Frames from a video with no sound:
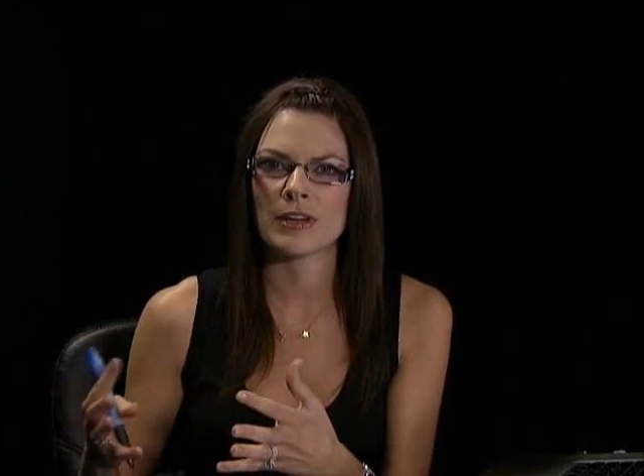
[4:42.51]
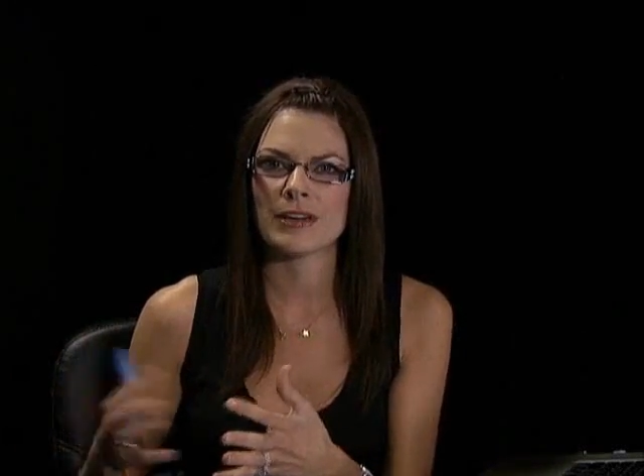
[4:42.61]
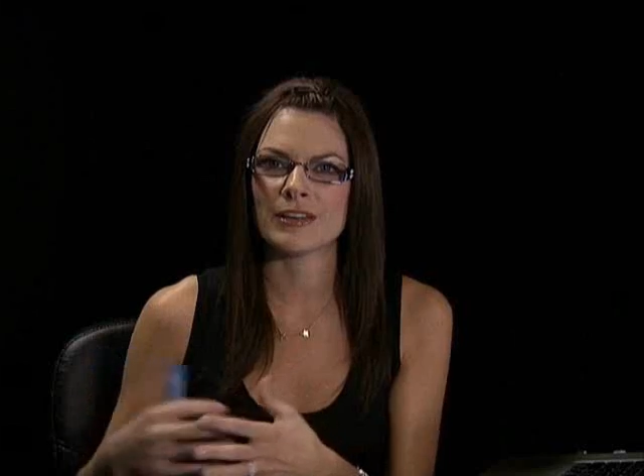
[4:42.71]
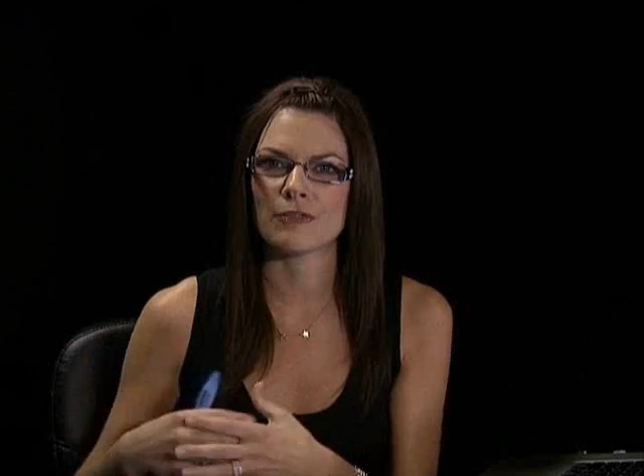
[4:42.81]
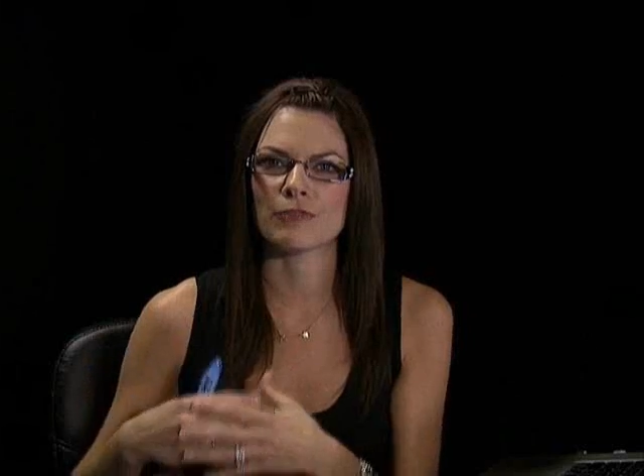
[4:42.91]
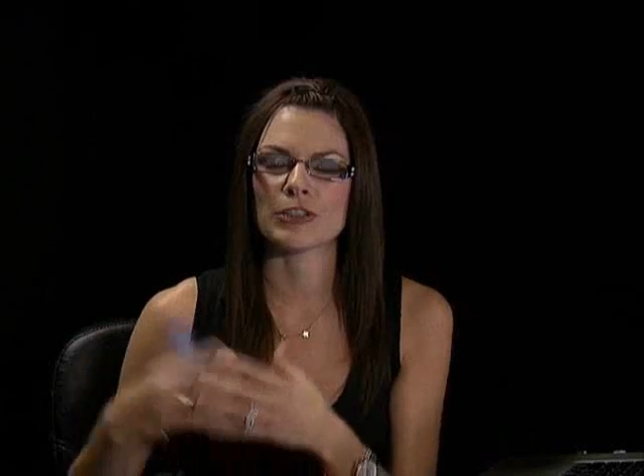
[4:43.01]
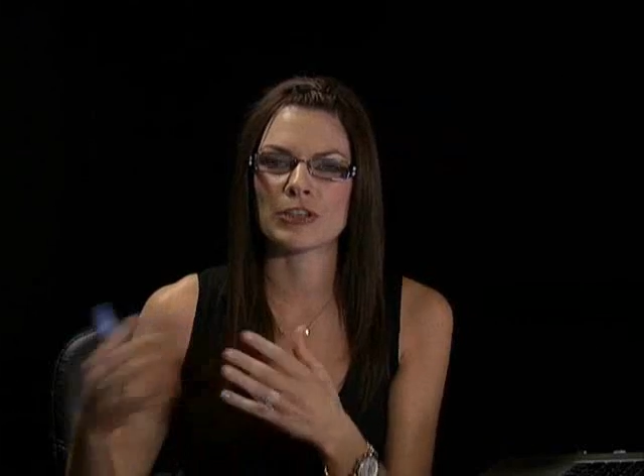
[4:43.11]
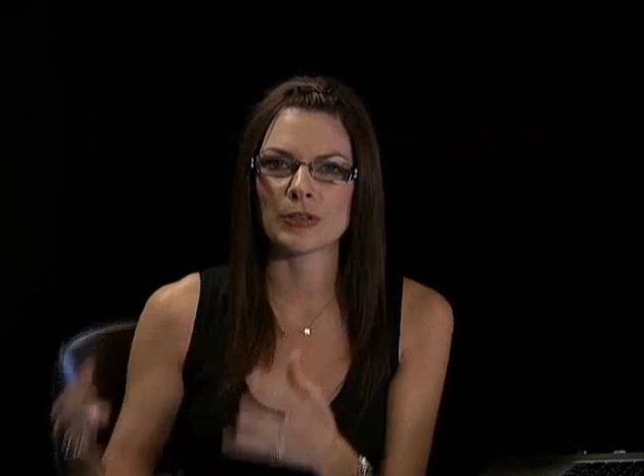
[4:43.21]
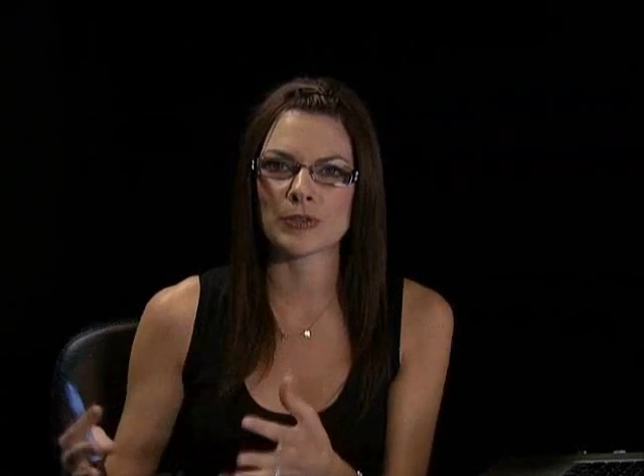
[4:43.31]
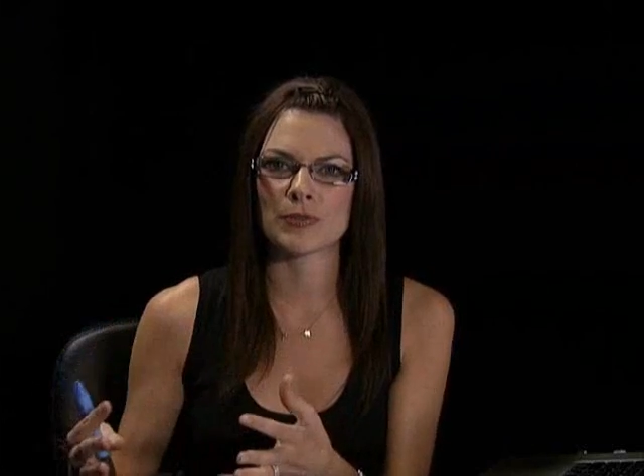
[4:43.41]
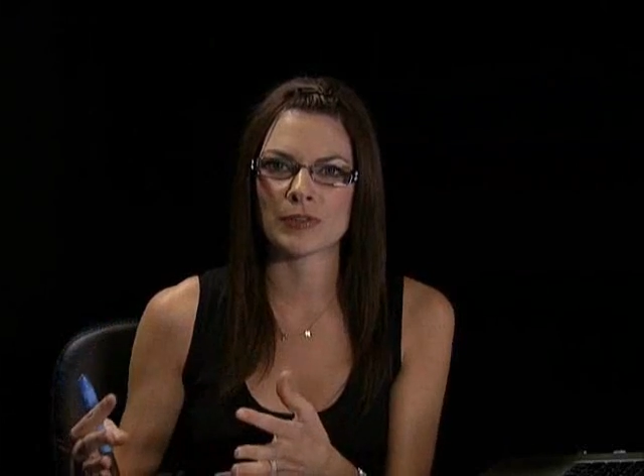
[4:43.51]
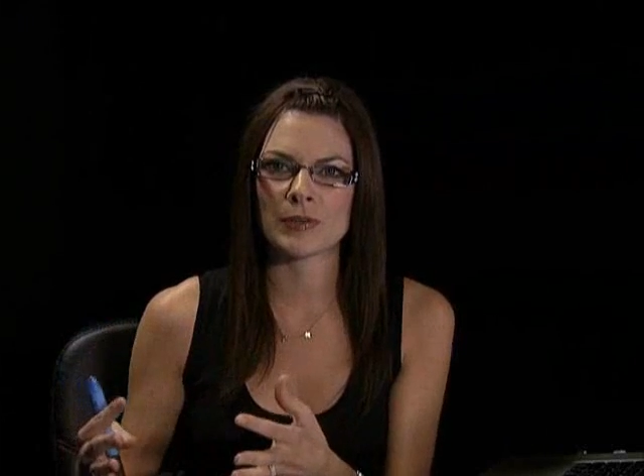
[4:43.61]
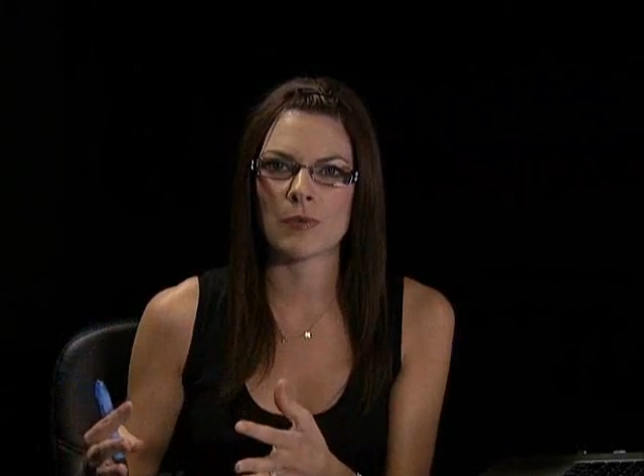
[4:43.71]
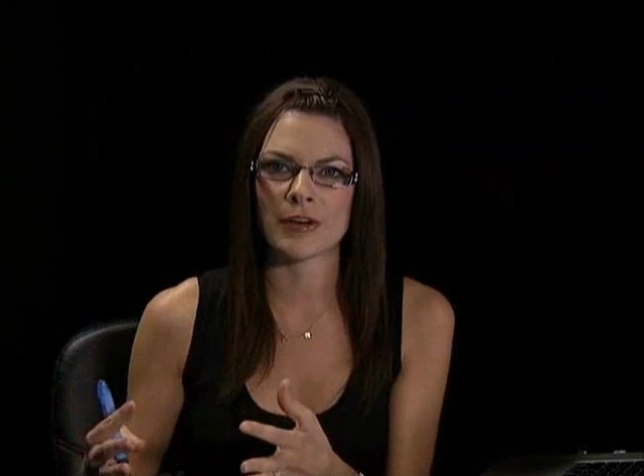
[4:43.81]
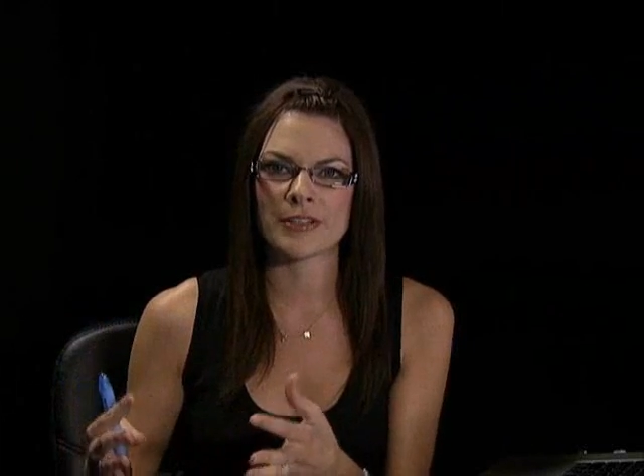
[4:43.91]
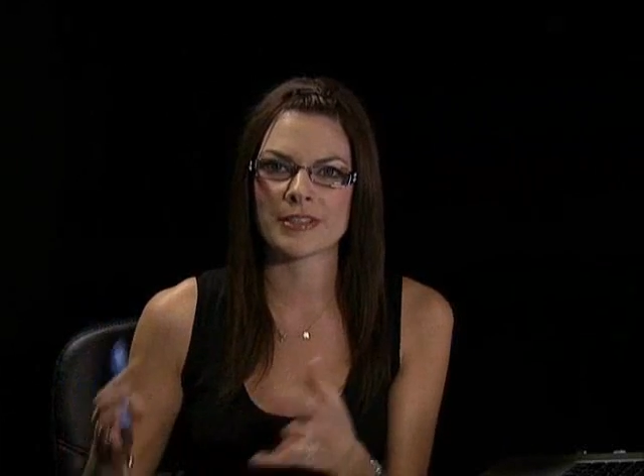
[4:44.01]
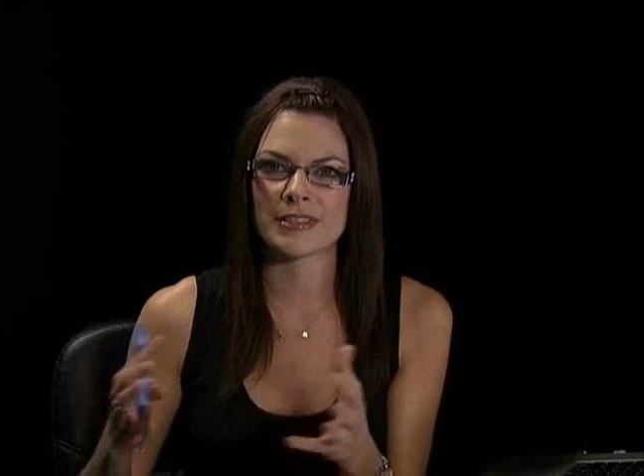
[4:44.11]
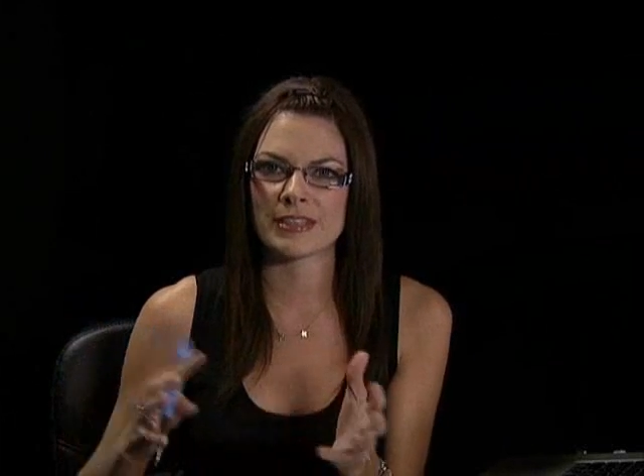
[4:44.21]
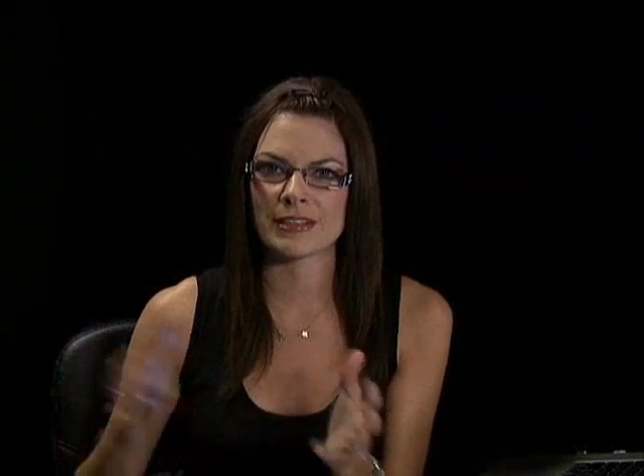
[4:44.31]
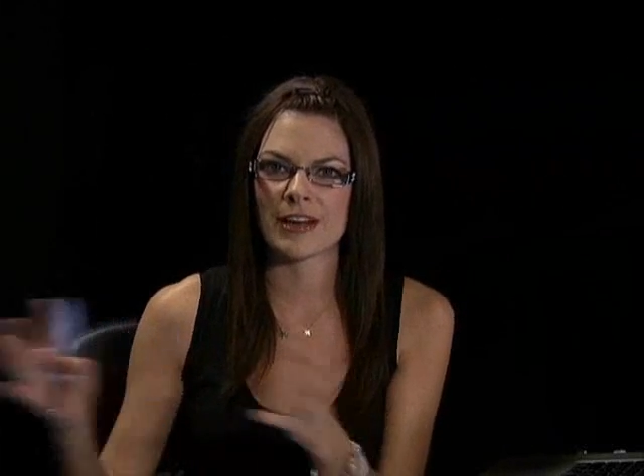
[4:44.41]
who, for years really want to
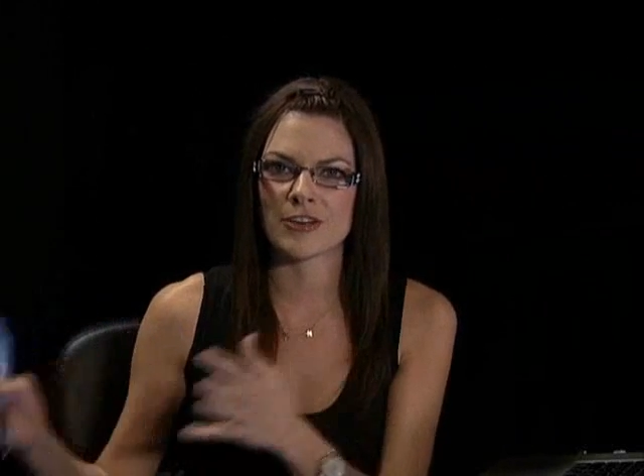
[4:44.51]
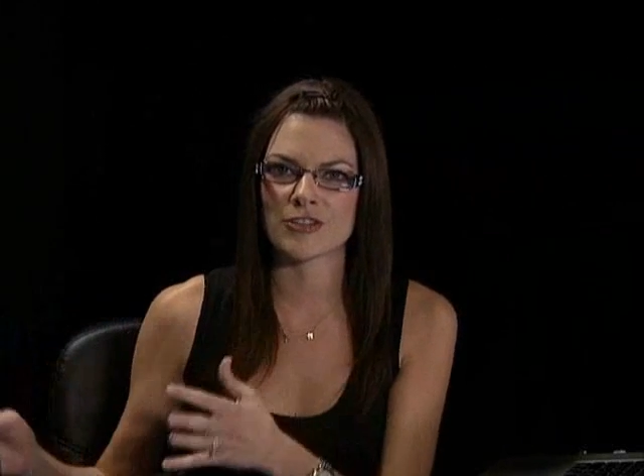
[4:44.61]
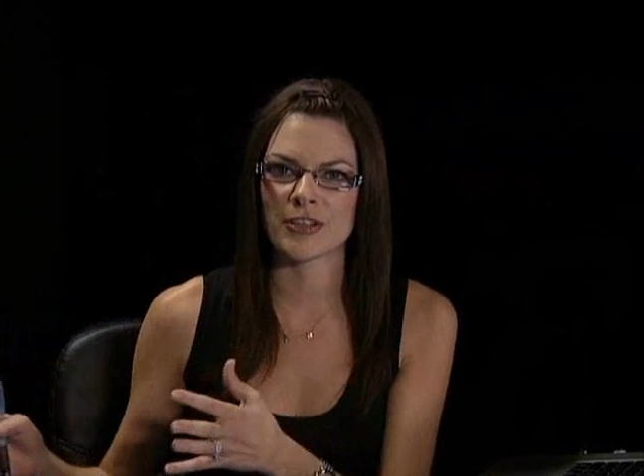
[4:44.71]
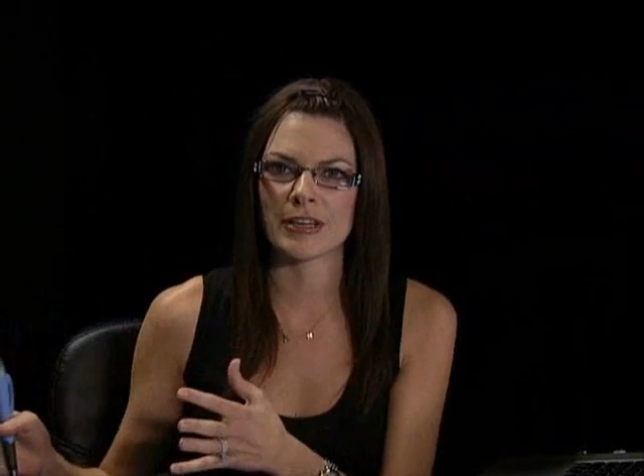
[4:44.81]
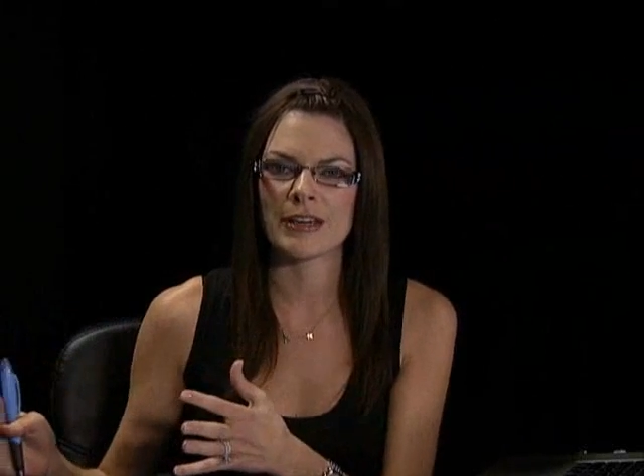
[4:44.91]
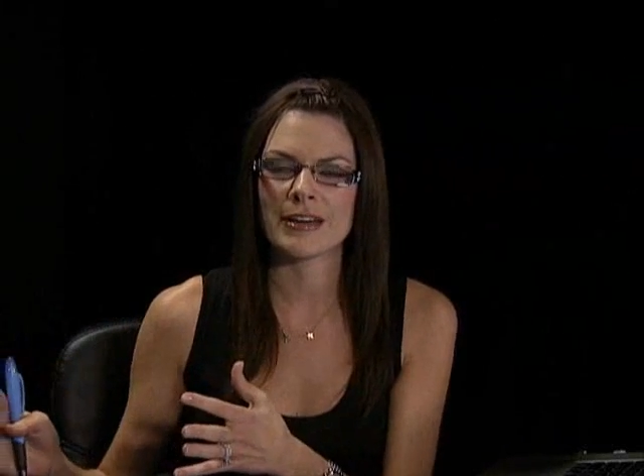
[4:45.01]
see the country